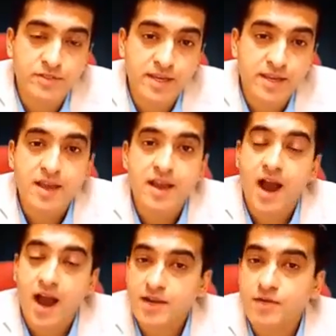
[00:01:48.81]
I would say
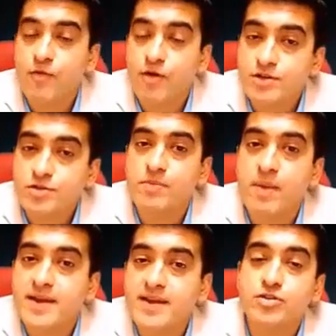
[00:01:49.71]
I wanted
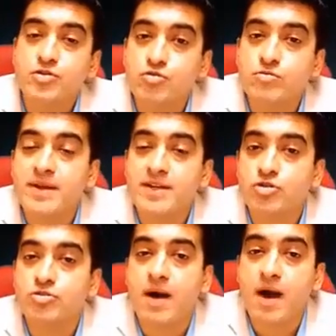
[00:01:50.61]
to buy a
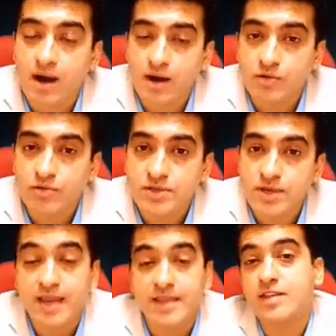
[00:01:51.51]
2-bedroom
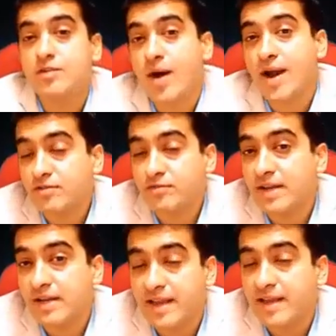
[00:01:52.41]
house in the
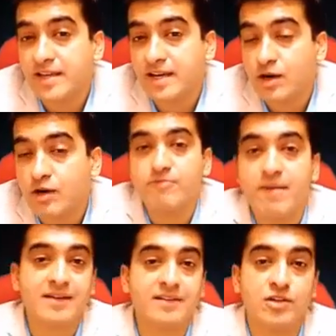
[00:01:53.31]
Whitefield area
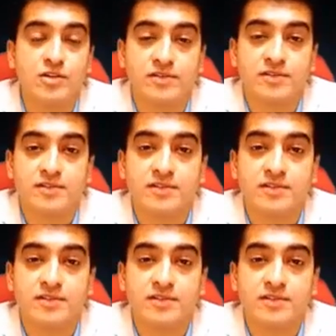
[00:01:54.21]
of Bangalore.